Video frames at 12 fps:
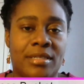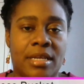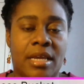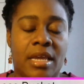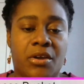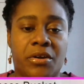it
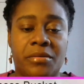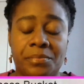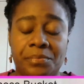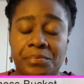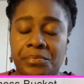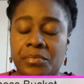here.
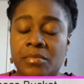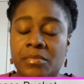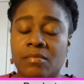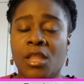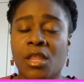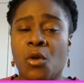
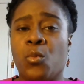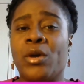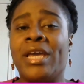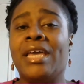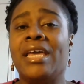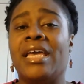
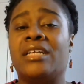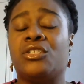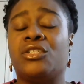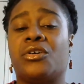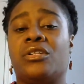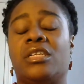We
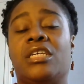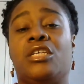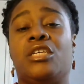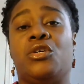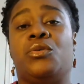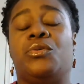internally
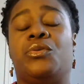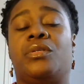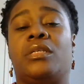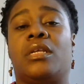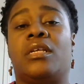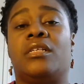
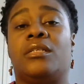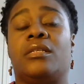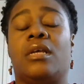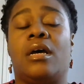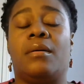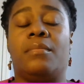use
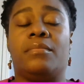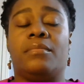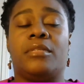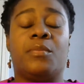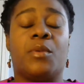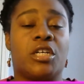
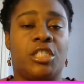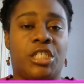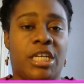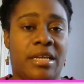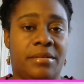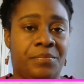
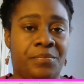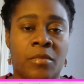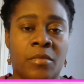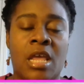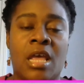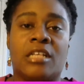Smartsheet.
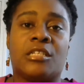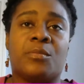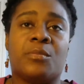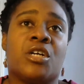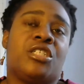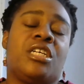
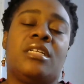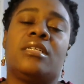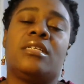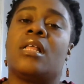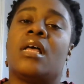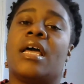Smartsheet
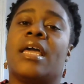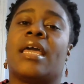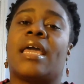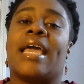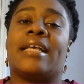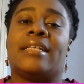is
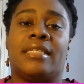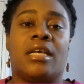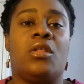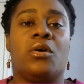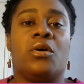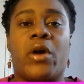like
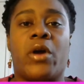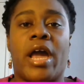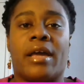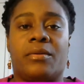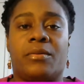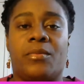Excel on
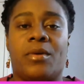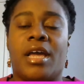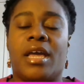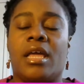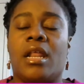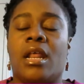crack,
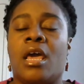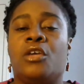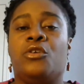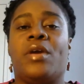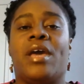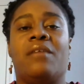right?
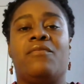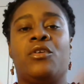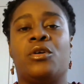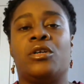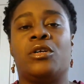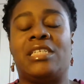You have
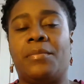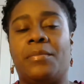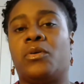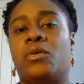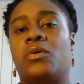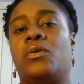your
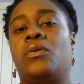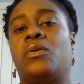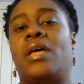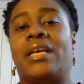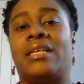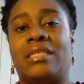
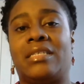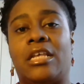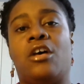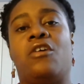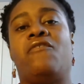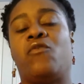typical
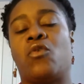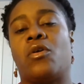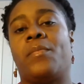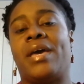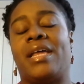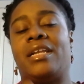Excel
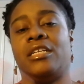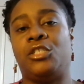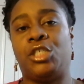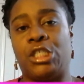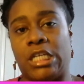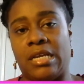formatted
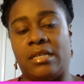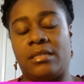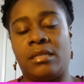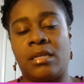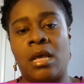sheet,